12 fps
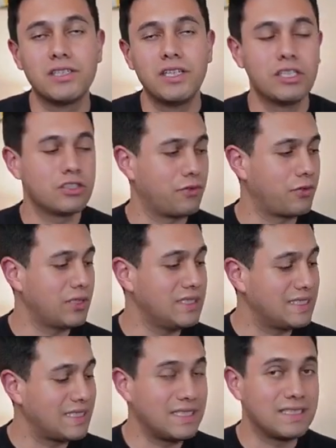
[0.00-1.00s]
So for
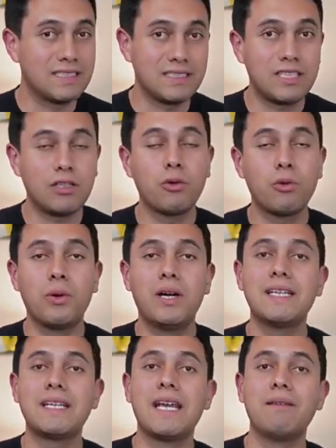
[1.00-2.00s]
instance, 0, 1
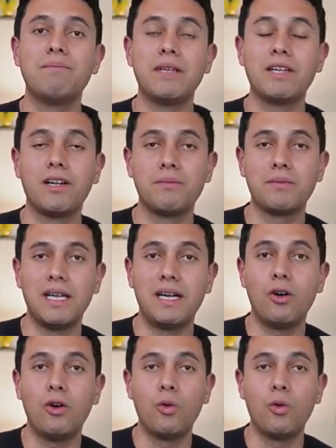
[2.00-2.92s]
can become now